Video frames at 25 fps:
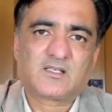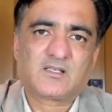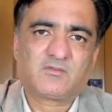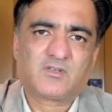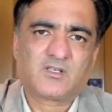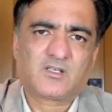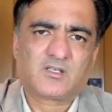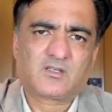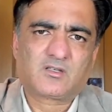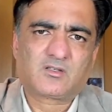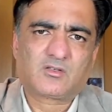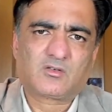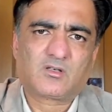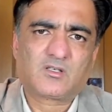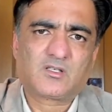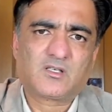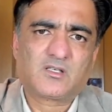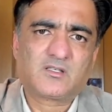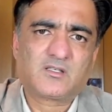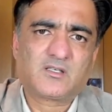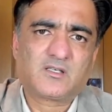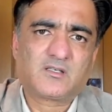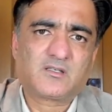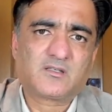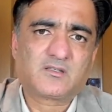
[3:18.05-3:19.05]
were
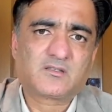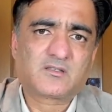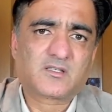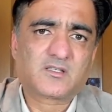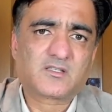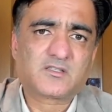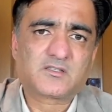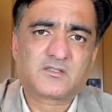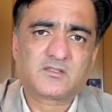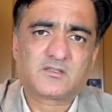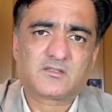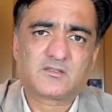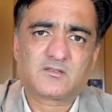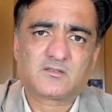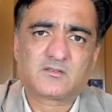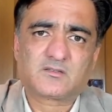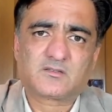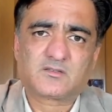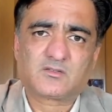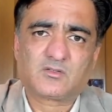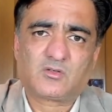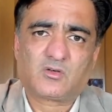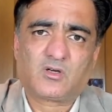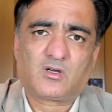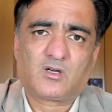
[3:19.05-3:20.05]
scholarly
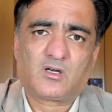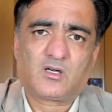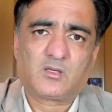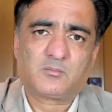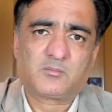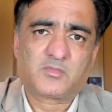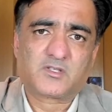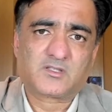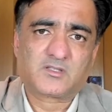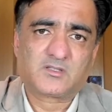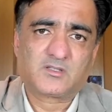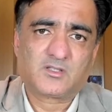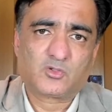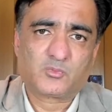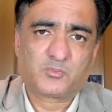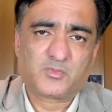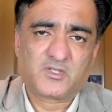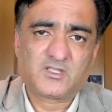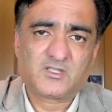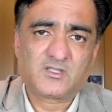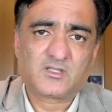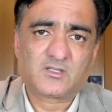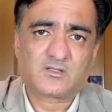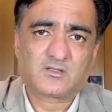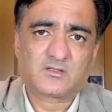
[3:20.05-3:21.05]
discussions or personal
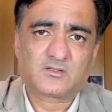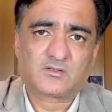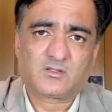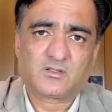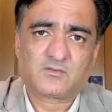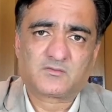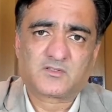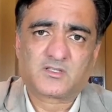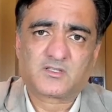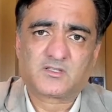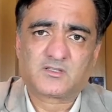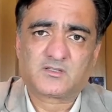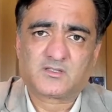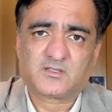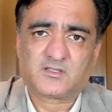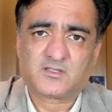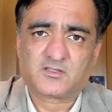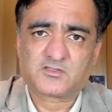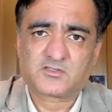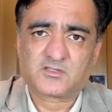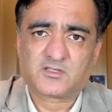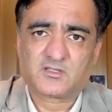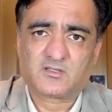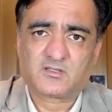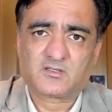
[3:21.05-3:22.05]
opinions of the
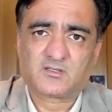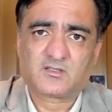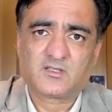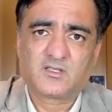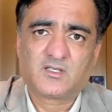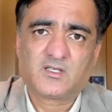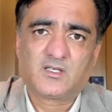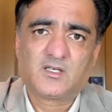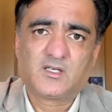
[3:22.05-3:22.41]
researchers,